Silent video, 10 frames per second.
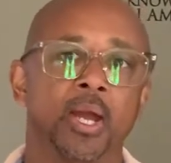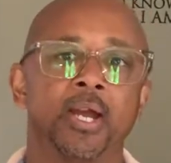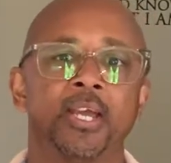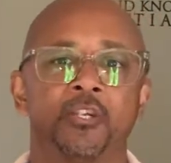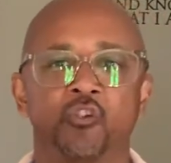
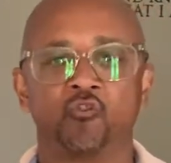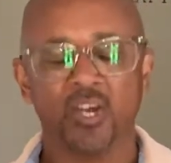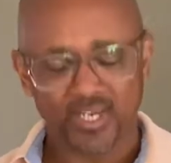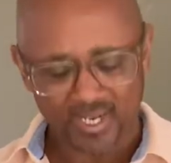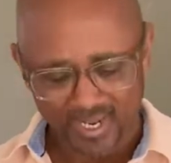It's
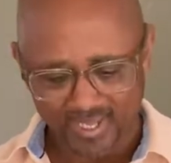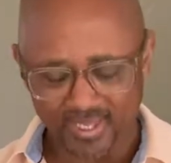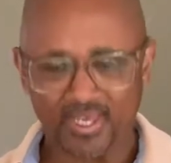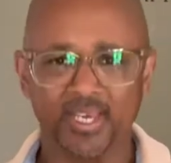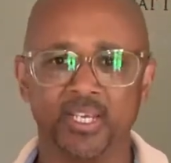traits like
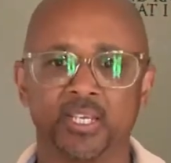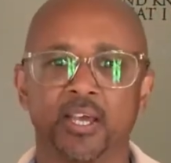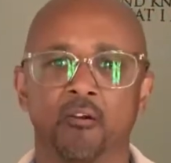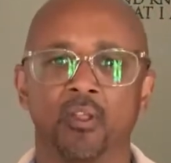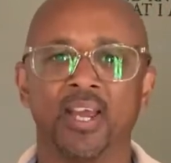these
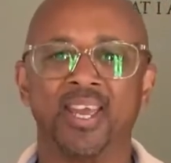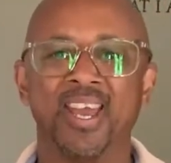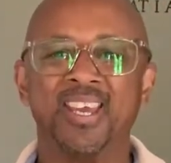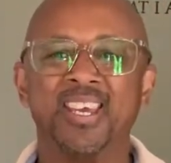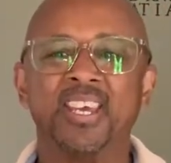that are like
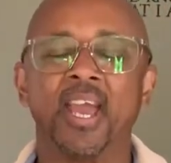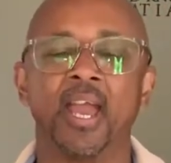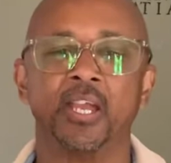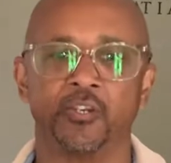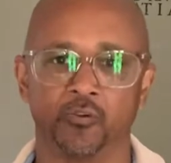a
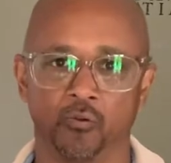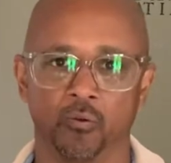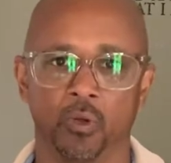cancer